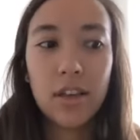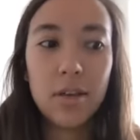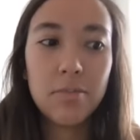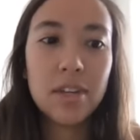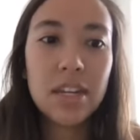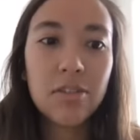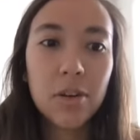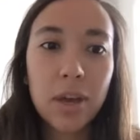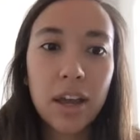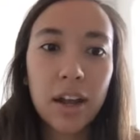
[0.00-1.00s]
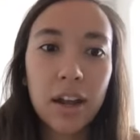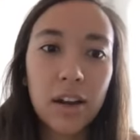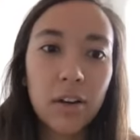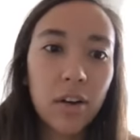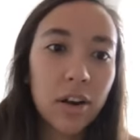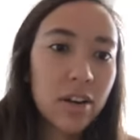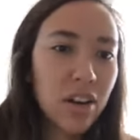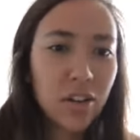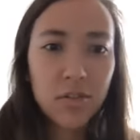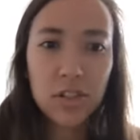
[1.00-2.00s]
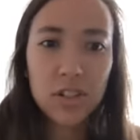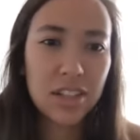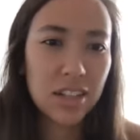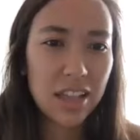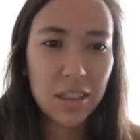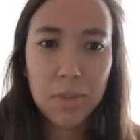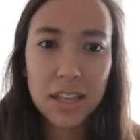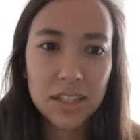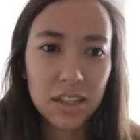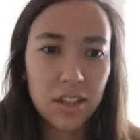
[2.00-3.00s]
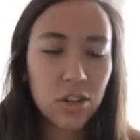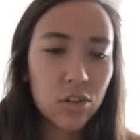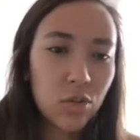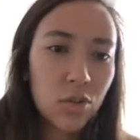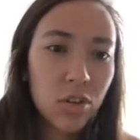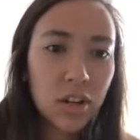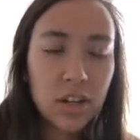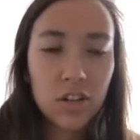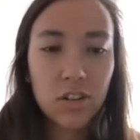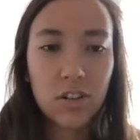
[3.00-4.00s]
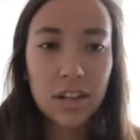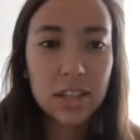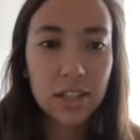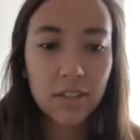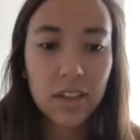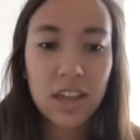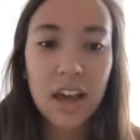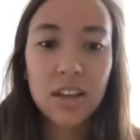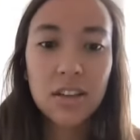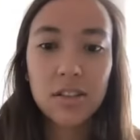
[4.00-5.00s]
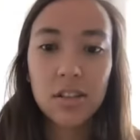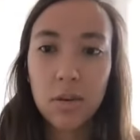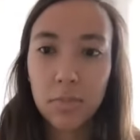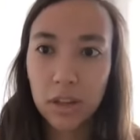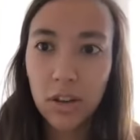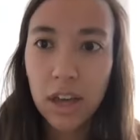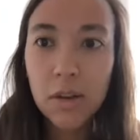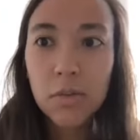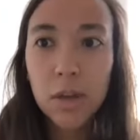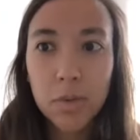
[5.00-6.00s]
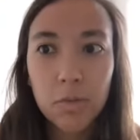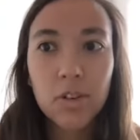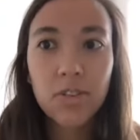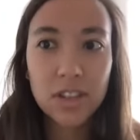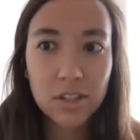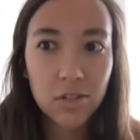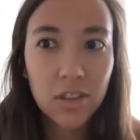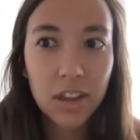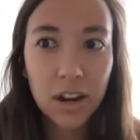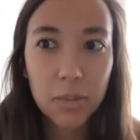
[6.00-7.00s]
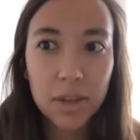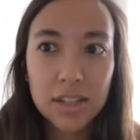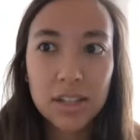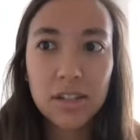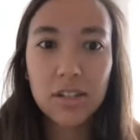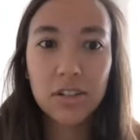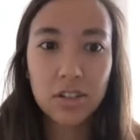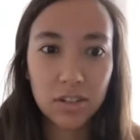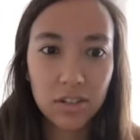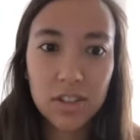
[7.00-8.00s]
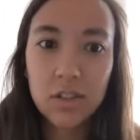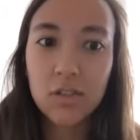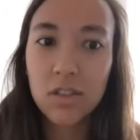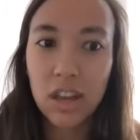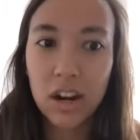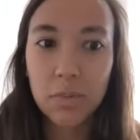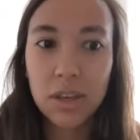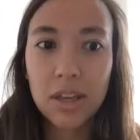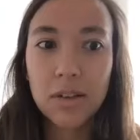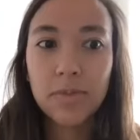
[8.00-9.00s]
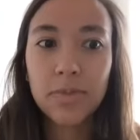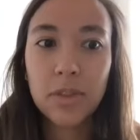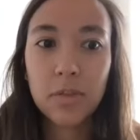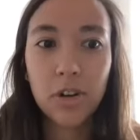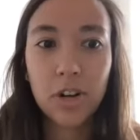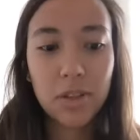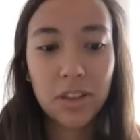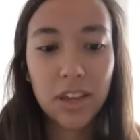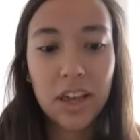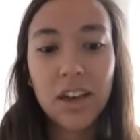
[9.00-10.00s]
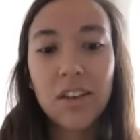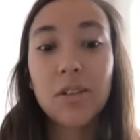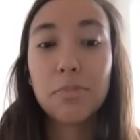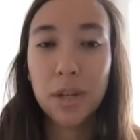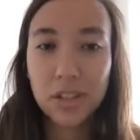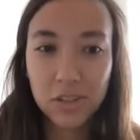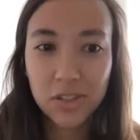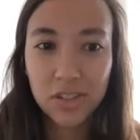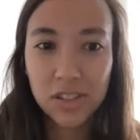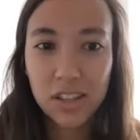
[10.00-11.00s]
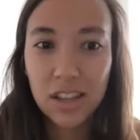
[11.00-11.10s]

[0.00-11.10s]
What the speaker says: knee repair or, just the basic like shoulder injury, stuff like that. And so I'm like, okay, we're a physical therapist. You're still in physical therapy. We're going to be looking at your muscles.